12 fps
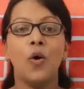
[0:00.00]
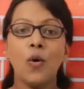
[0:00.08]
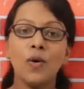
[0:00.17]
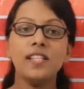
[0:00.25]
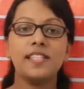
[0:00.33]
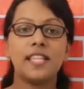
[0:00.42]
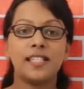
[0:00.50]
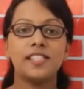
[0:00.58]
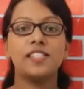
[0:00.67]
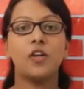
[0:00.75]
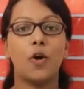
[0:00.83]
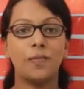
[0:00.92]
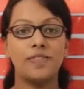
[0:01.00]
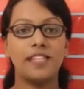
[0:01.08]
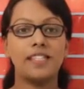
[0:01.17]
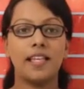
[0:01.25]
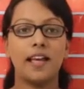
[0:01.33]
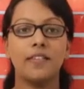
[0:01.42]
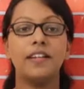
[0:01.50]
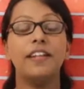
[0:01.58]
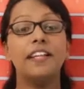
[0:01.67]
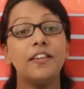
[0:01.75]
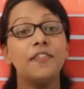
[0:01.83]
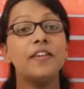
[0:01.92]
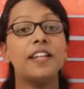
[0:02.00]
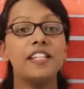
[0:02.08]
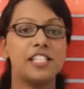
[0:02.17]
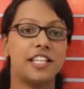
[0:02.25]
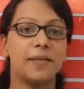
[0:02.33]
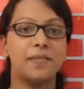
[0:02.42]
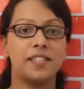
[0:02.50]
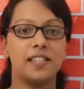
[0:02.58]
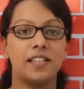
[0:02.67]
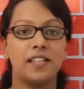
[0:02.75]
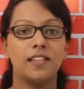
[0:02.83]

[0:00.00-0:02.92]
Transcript: All such objects have different shapes.